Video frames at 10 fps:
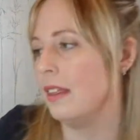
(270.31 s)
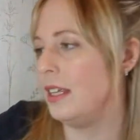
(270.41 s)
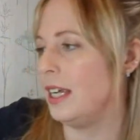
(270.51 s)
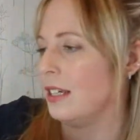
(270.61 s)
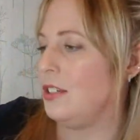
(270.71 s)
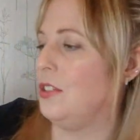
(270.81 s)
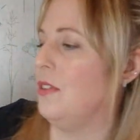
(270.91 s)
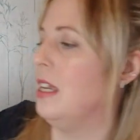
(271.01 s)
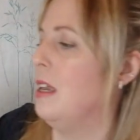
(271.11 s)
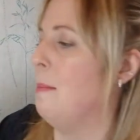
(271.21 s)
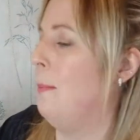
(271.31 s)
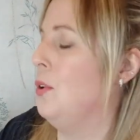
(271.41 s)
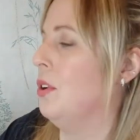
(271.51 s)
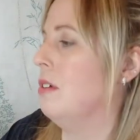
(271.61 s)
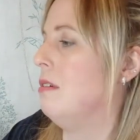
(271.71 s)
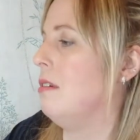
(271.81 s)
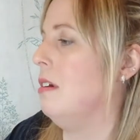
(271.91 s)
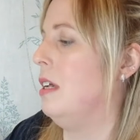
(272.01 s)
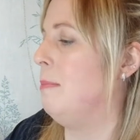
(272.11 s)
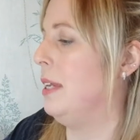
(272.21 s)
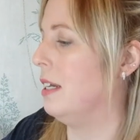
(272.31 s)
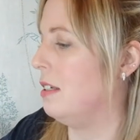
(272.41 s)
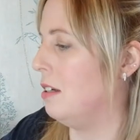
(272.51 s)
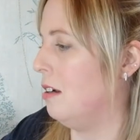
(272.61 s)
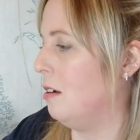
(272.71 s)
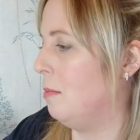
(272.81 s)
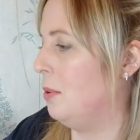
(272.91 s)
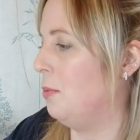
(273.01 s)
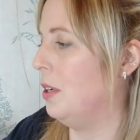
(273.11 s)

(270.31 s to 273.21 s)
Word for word: The next three books I picked up